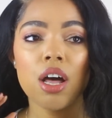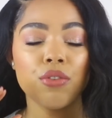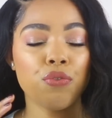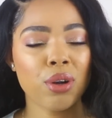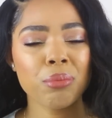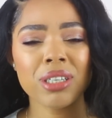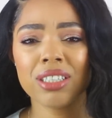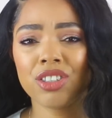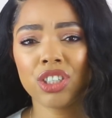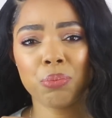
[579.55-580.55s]
the formula
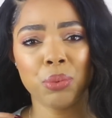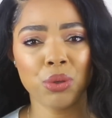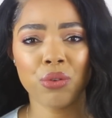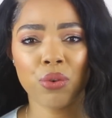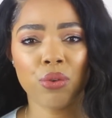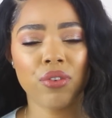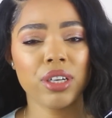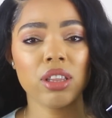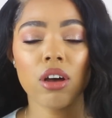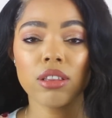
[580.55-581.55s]
is just beautiful,
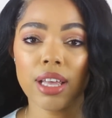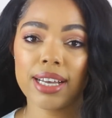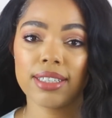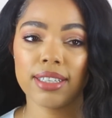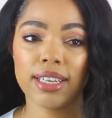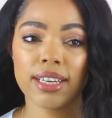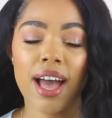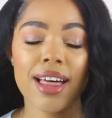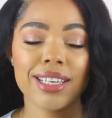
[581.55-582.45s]
very long lasting.